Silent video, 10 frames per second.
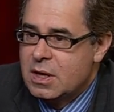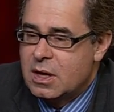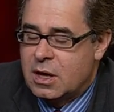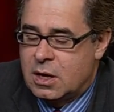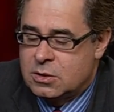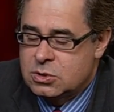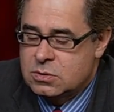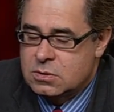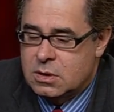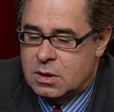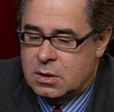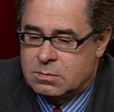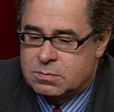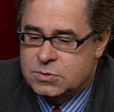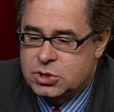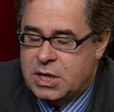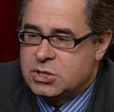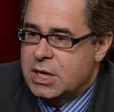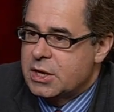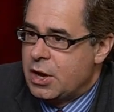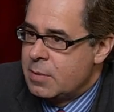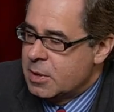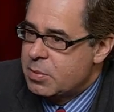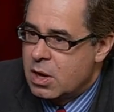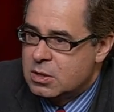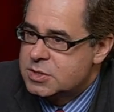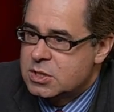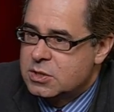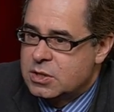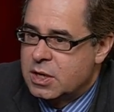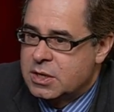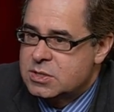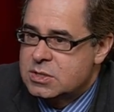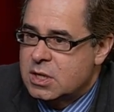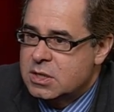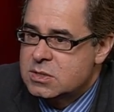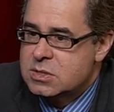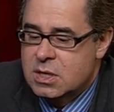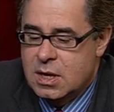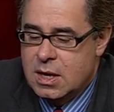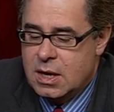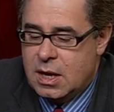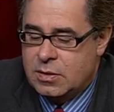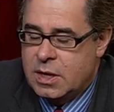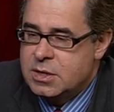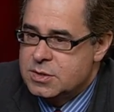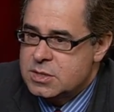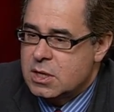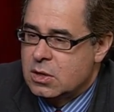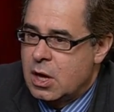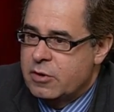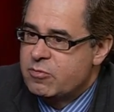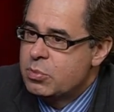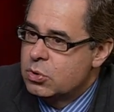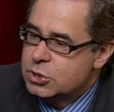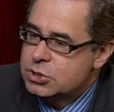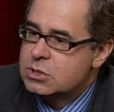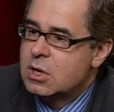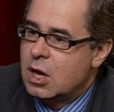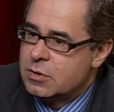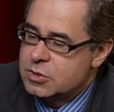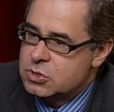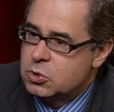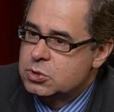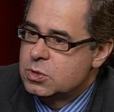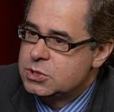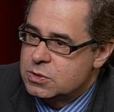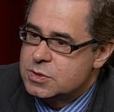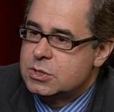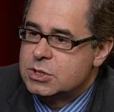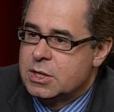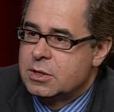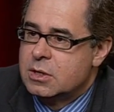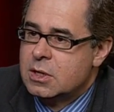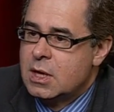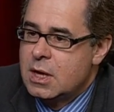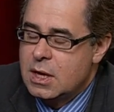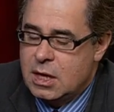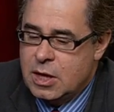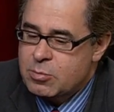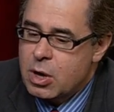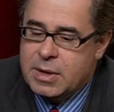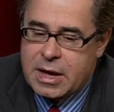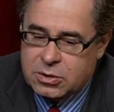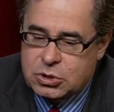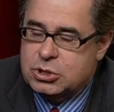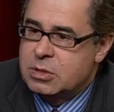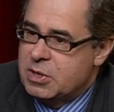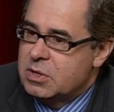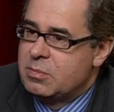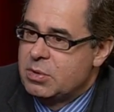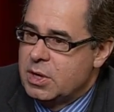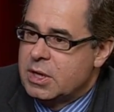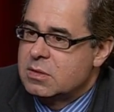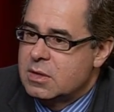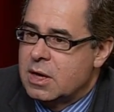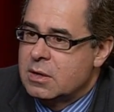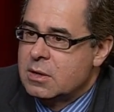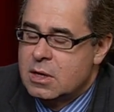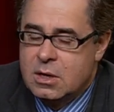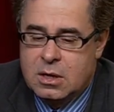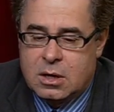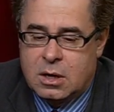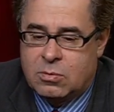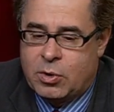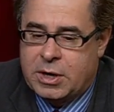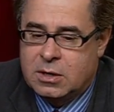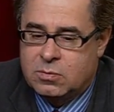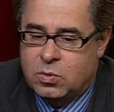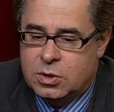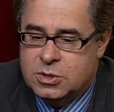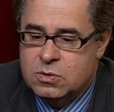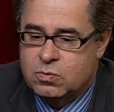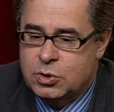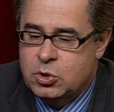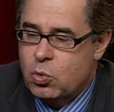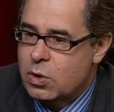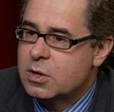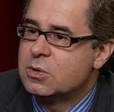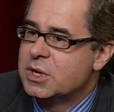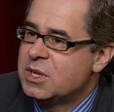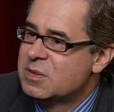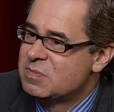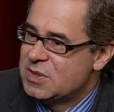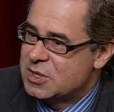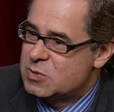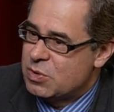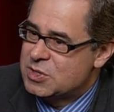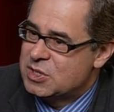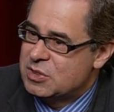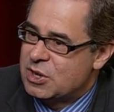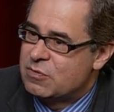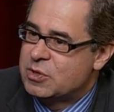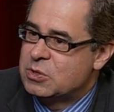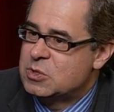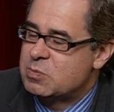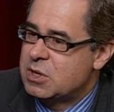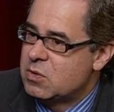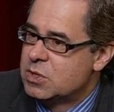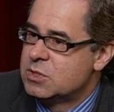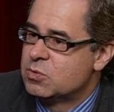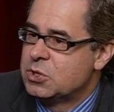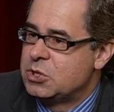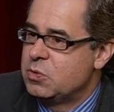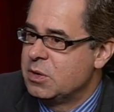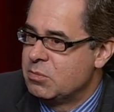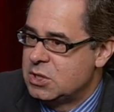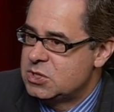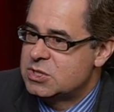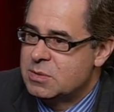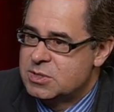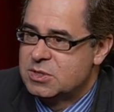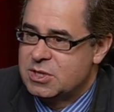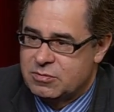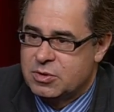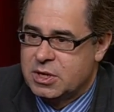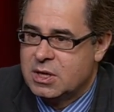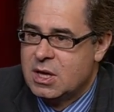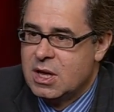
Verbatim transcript: uh, um, change economic policy in the United States. And they didn't see a lot of push on the social issues agenda. And they probably had a legitimate complaint that uh, Reagan was rhetorically expressing their views, but he wasn't really doing much substantively.